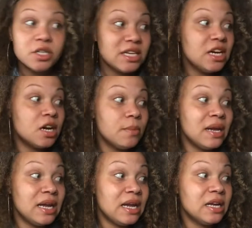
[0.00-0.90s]
He could have been
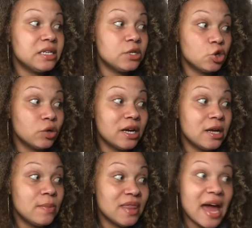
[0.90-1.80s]
in his
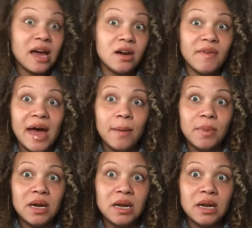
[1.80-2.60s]
crib, and that could have happened.